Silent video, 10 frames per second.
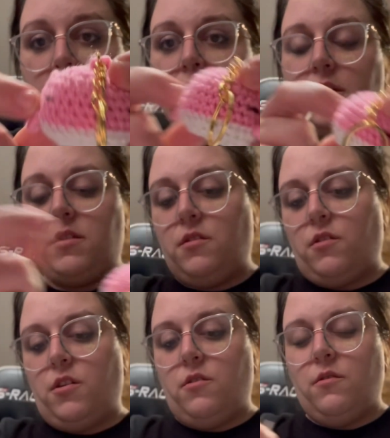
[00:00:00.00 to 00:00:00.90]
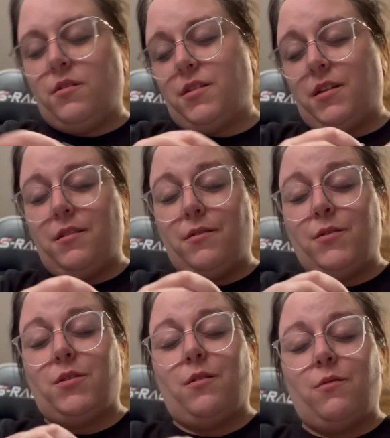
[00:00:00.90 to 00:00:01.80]
It's still cute. Looks like,
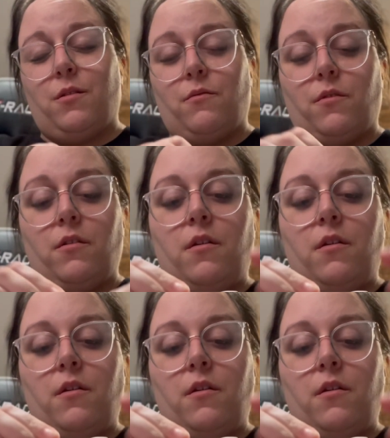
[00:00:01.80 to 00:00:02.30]
he's like, whatever.